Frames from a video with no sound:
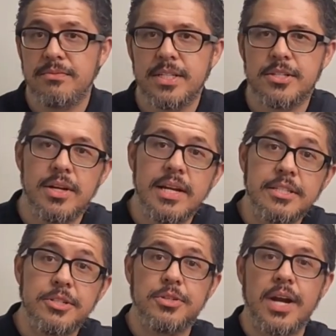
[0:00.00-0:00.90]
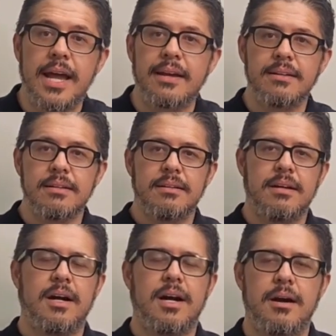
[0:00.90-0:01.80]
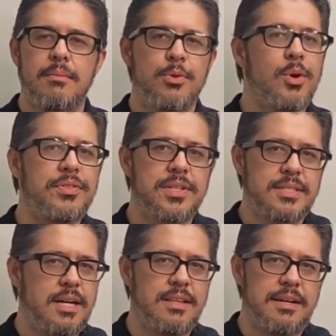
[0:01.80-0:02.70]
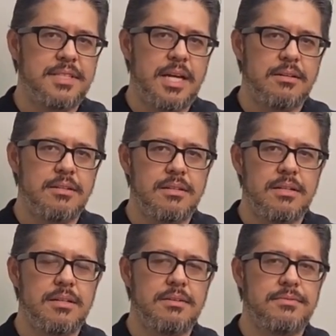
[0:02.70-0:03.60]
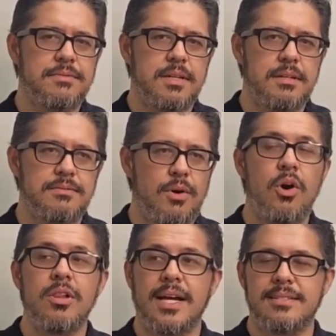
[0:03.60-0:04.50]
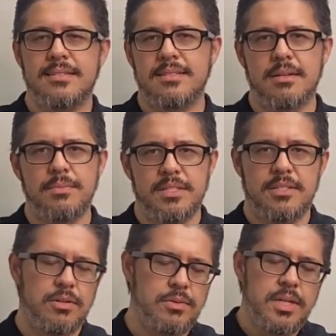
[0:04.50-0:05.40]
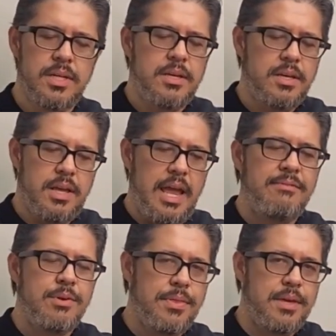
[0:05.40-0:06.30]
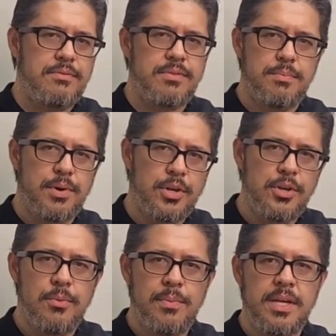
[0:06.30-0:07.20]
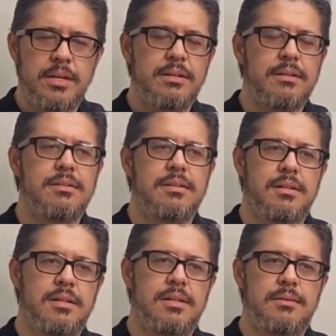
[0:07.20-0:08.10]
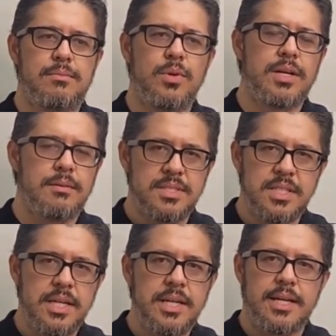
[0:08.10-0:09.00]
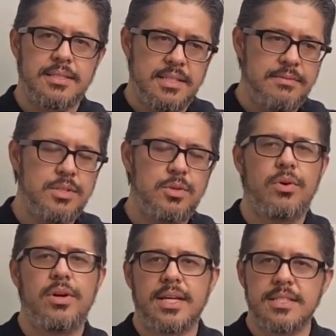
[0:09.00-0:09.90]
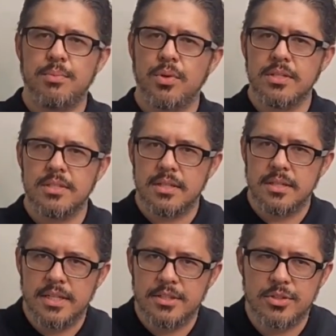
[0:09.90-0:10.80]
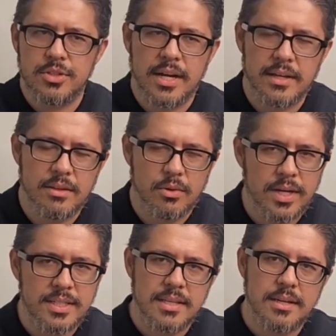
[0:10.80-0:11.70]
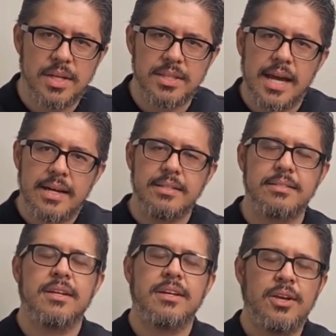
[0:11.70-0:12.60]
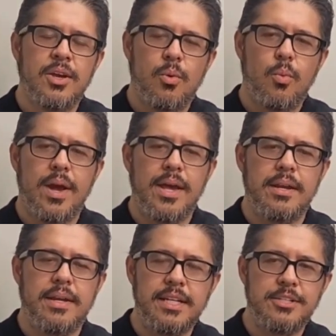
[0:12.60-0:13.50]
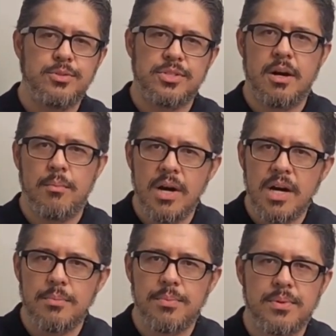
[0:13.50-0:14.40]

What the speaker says: feature in ISsueTrack throughout the entire life cycle of all assets that come in. So everything from procurement, when it comes in, it gets inventoried, it gets put into ISsueTrack, and the greatest thing about that is when issues come up,